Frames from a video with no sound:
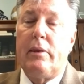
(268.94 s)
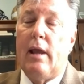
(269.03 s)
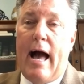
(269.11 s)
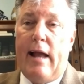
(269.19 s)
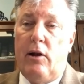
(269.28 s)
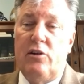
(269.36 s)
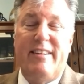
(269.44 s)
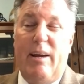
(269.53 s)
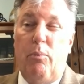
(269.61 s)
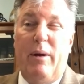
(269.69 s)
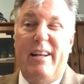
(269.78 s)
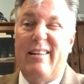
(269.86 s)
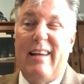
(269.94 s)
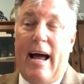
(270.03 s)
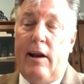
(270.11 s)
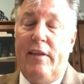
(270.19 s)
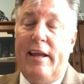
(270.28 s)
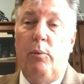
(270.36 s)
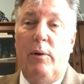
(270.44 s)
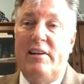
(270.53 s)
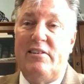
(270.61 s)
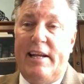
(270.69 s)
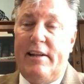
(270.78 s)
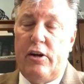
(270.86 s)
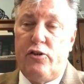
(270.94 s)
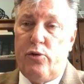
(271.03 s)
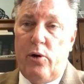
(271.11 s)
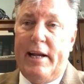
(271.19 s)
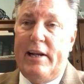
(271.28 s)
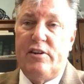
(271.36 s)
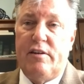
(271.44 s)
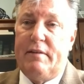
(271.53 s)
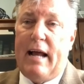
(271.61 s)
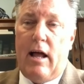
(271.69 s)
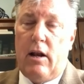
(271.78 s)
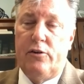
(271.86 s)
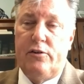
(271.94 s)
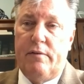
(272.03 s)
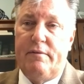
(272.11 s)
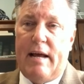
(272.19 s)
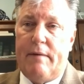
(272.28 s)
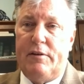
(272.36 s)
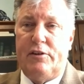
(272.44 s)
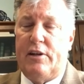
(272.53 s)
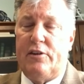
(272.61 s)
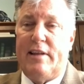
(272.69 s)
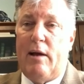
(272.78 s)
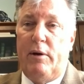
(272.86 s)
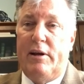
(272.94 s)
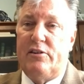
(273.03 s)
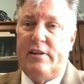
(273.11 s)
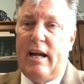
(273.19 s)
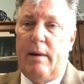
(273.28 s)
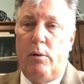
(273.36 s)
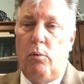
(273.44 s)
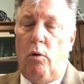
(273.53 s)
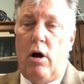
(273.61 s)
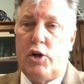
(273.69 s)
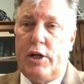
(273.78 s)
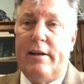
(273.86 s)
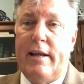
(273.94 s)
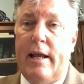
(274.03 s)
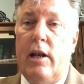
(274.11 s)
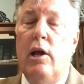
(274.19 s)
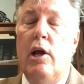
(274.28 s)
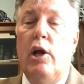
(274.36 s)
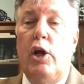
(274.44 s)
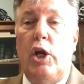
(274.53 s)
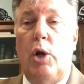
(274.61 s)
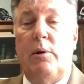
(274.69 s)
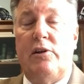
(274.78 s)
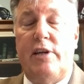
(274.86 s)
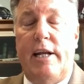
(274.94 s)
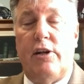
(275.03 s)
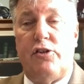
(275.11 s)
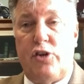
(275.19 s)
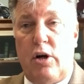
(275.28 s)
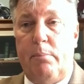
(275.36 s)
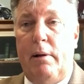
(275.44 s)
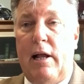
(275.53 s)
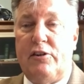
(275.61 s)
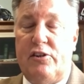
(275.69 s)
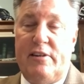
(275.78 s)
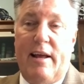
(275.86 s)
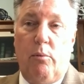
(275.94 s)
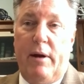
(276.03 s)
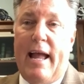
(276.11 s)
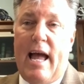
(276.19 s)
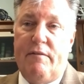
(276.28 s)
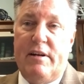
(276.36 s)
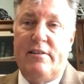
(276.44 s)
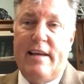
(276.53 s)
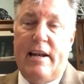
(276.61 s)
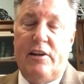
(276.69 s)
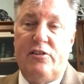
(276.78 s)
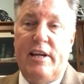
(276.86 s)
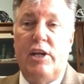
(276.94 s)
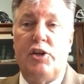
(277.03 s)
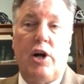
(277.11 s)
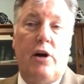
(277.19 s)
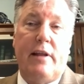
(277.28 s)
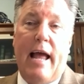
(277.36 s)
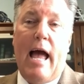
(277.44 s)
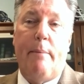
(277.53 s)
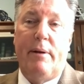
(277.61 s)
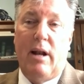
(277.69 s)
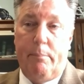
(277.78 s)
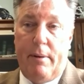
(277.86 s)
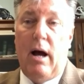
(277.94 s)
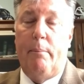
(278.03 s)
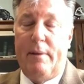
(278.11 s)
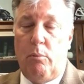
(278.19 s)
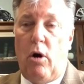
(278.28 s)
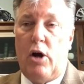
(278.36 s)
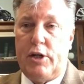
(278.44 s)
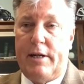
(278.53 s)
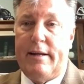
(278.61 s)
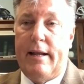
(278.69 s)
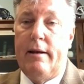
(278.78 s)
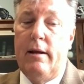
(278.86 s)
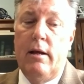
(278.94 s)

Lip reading: I don't think we'd see the trillions of dollars of deficits that we see up in Washington. You would see the surpluses that we have in Tennessee start to happen up in Washington.